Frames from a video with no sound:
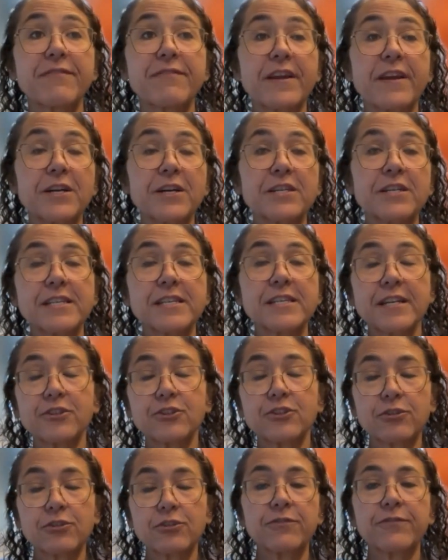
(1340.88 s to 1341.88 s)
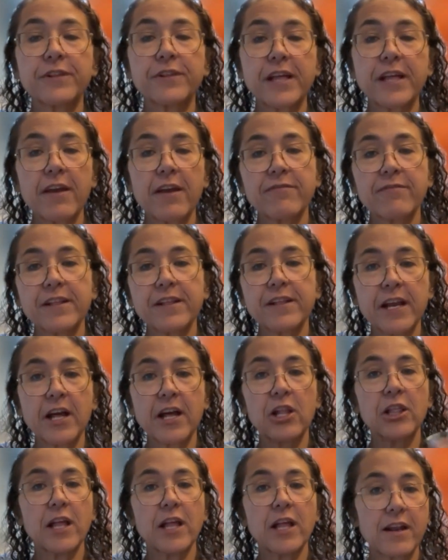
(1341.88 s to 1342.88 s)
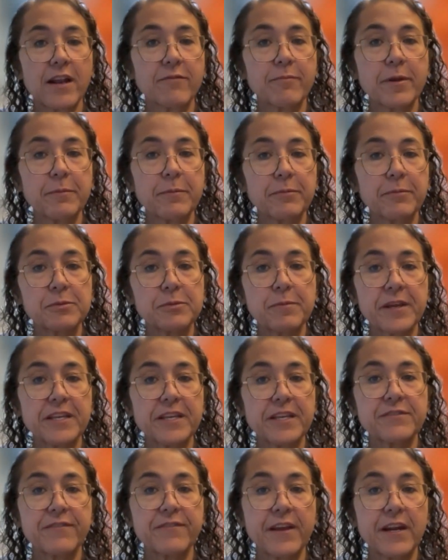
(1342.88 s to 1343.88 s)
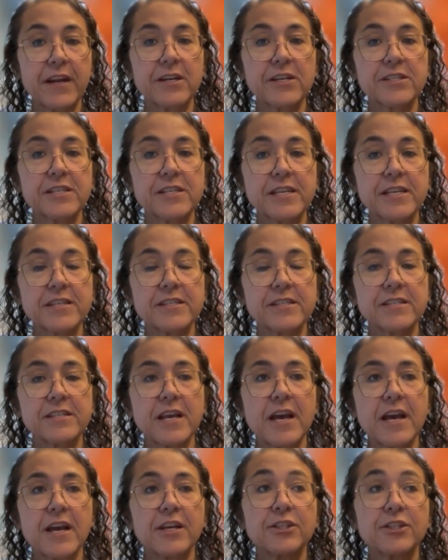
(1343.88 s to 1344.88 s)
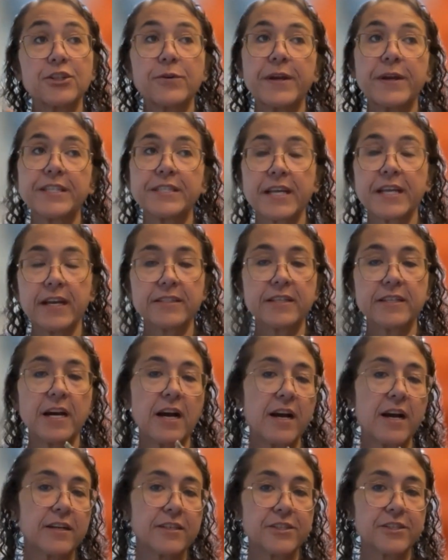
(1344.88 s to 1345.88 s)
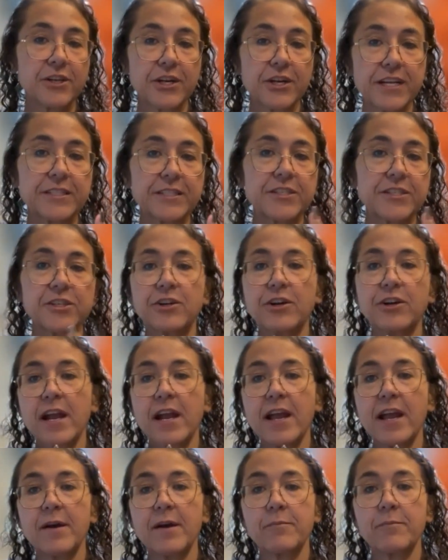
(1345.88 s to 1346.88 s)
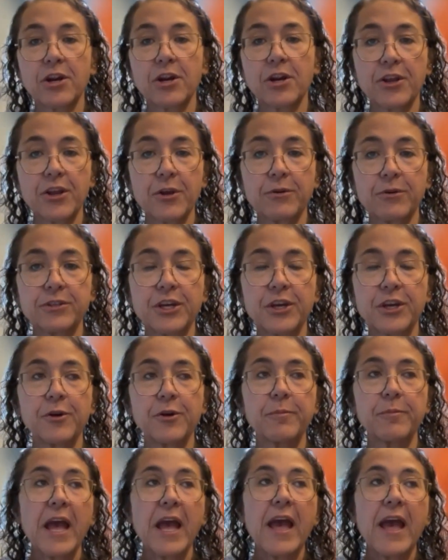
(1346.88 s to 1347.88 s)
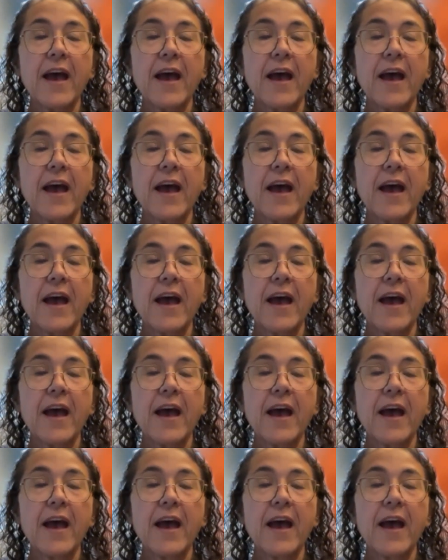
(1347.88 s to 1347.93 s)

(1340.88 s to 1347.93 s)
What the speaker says: fears, and truthfully, I feel like a lot of people's biggest fears is doing TikToks or Instagram or YouTube